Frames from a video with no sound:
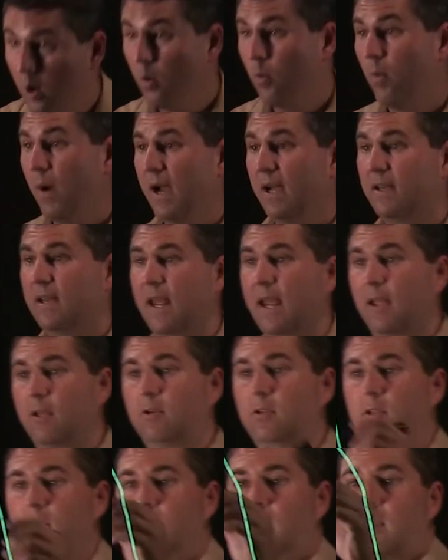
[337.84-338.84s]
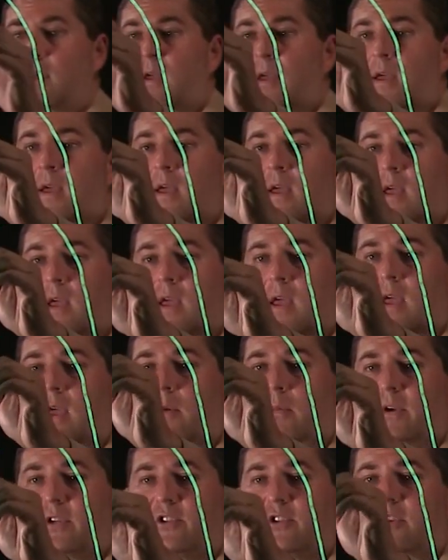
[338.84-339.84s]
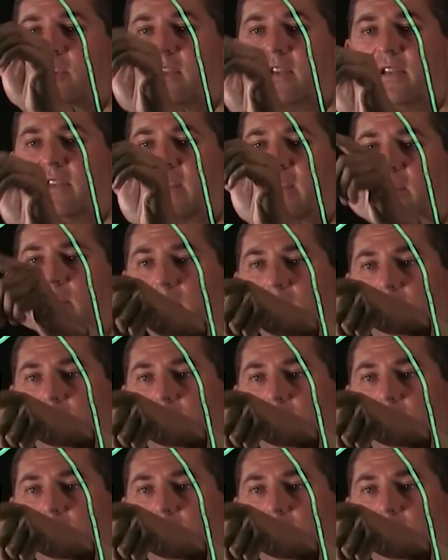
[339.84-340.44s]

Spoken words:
rectangle, which you can see is a